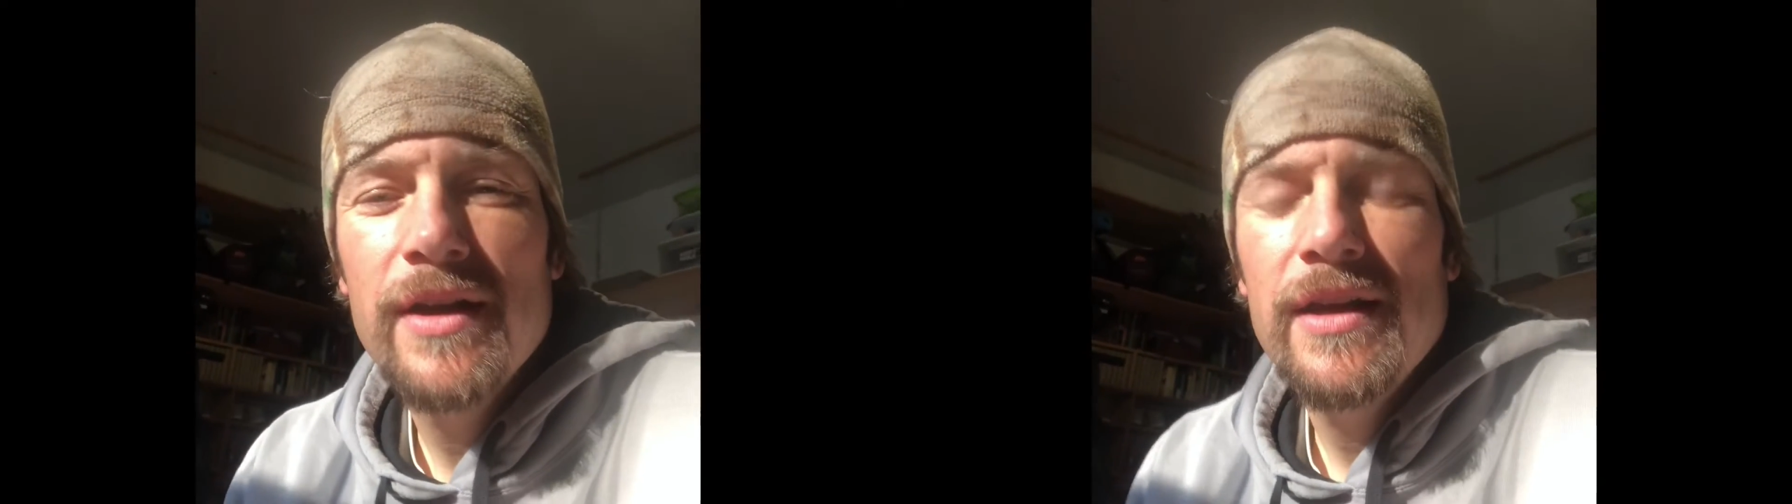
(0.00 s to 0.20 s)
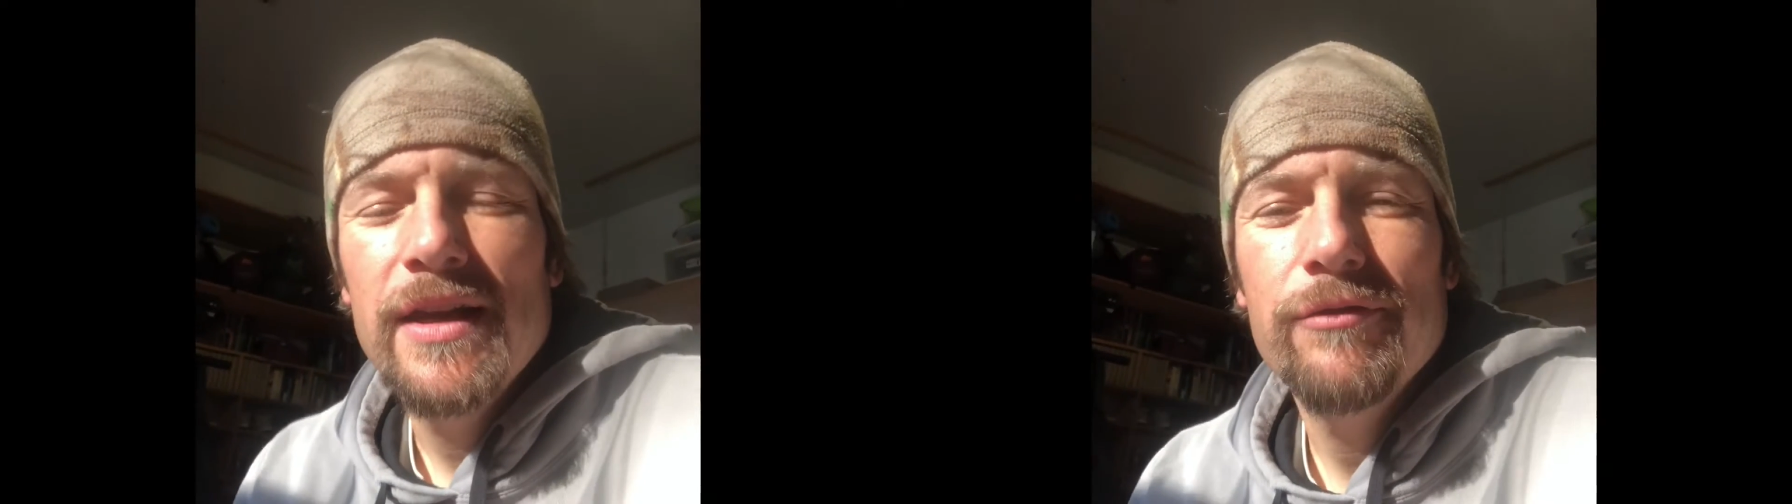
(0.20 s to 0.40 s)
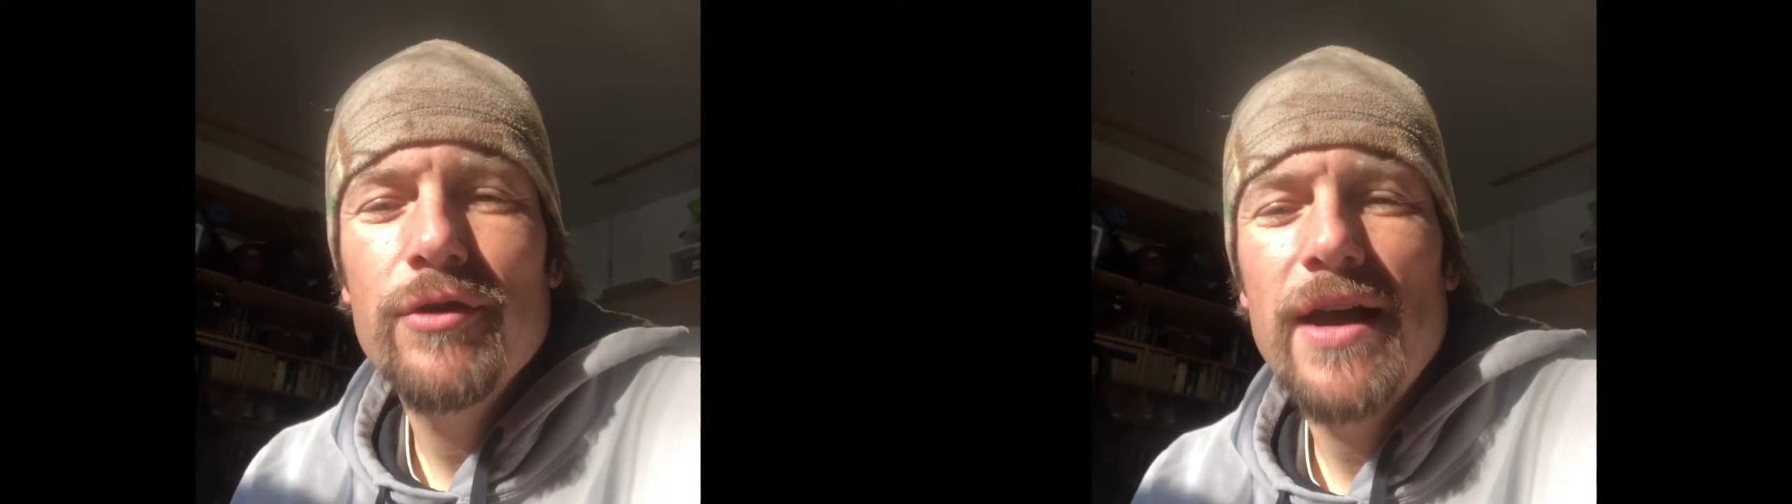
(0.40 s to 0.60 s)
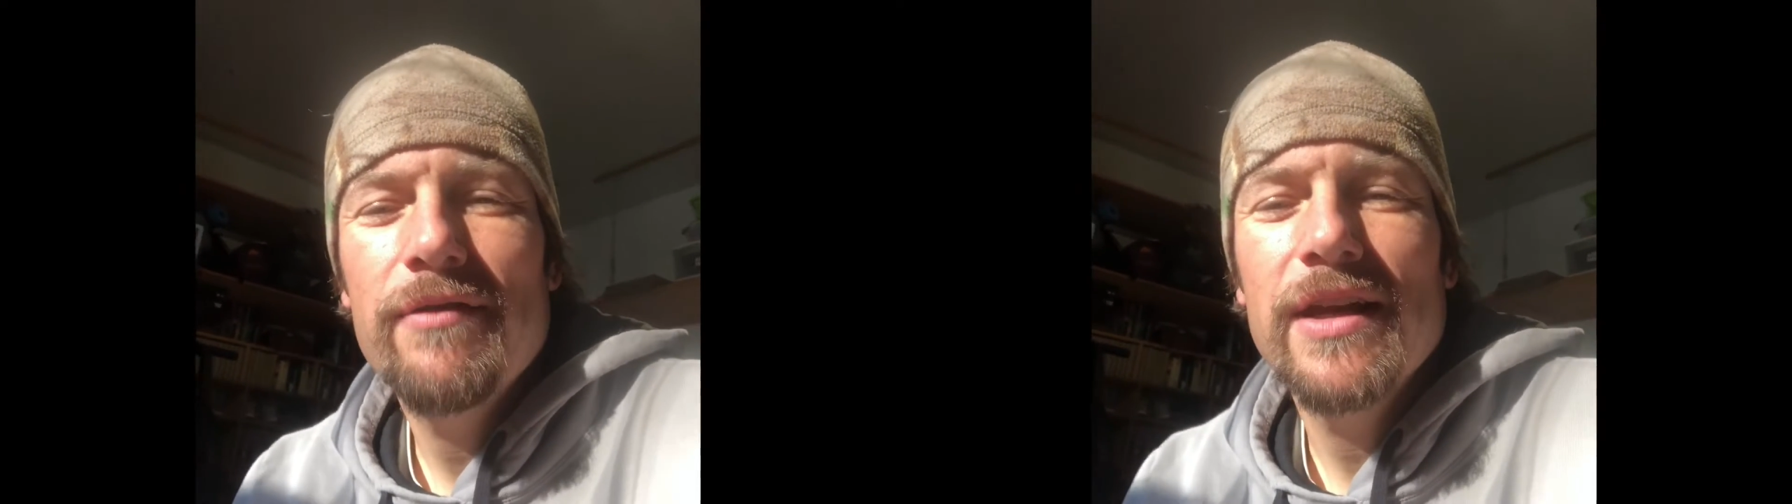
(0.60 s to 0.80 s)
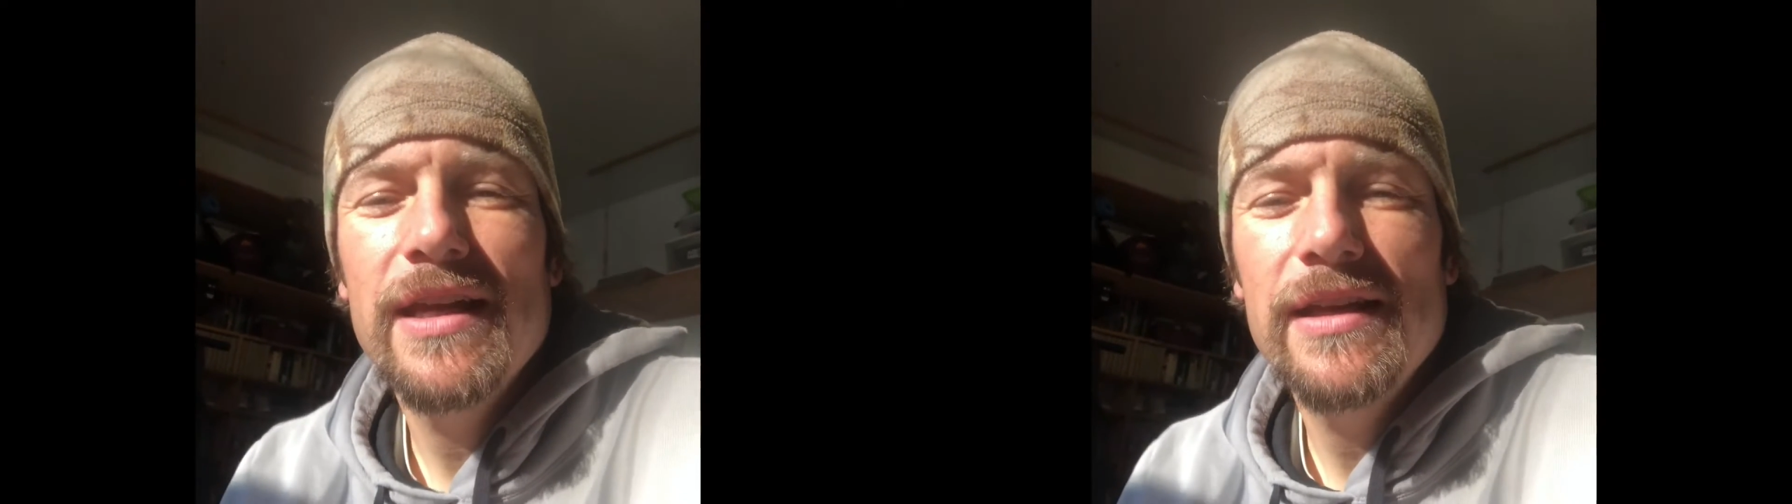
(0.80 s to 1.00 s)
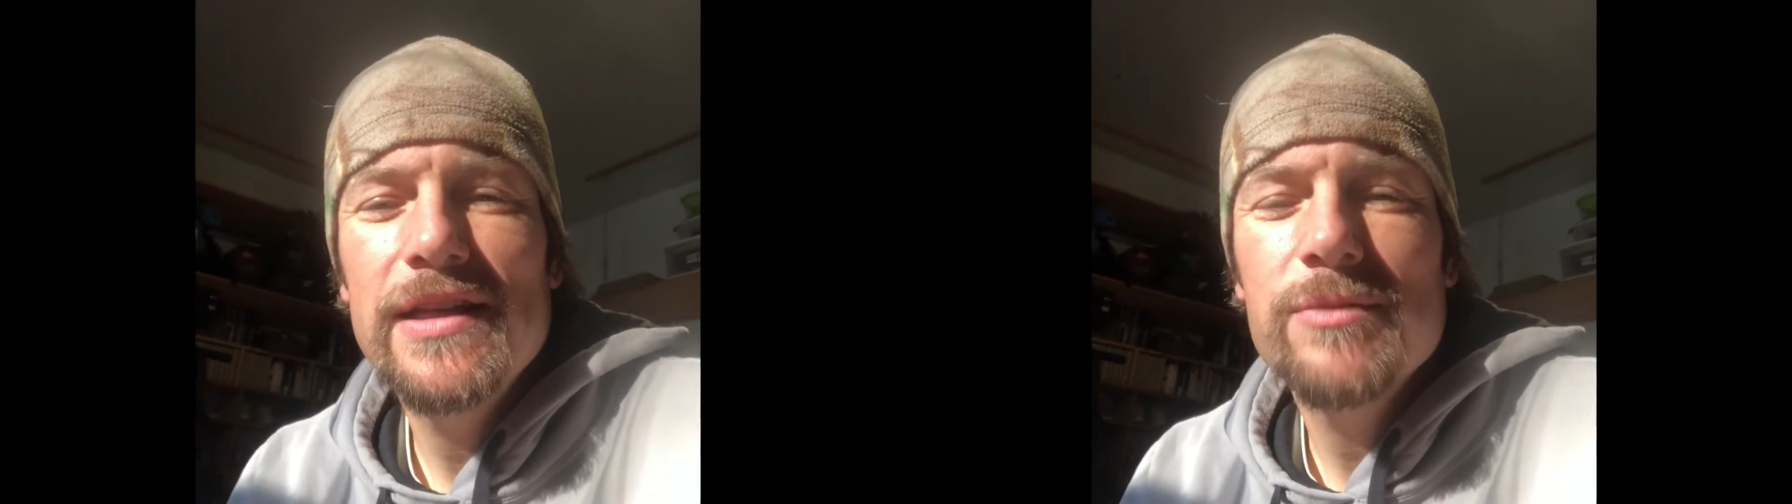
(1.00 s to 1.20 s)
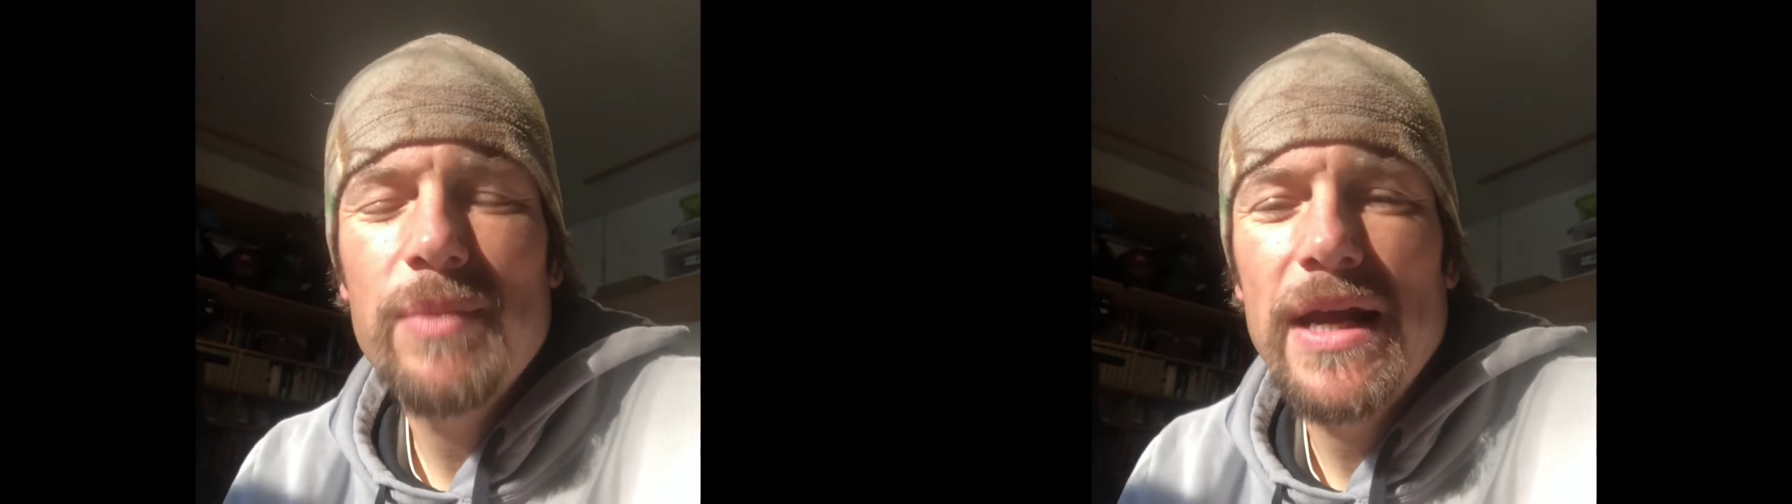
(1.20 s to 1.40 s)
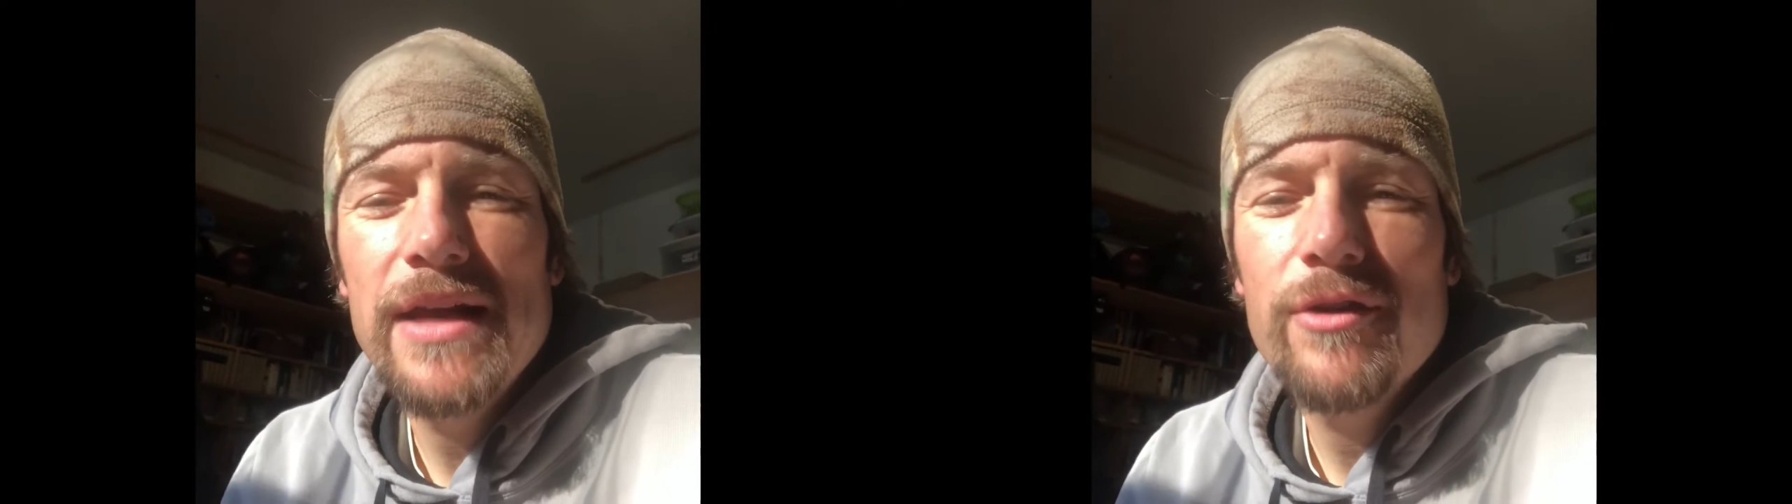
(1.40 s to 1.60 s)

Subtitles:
If you have Achilles pain,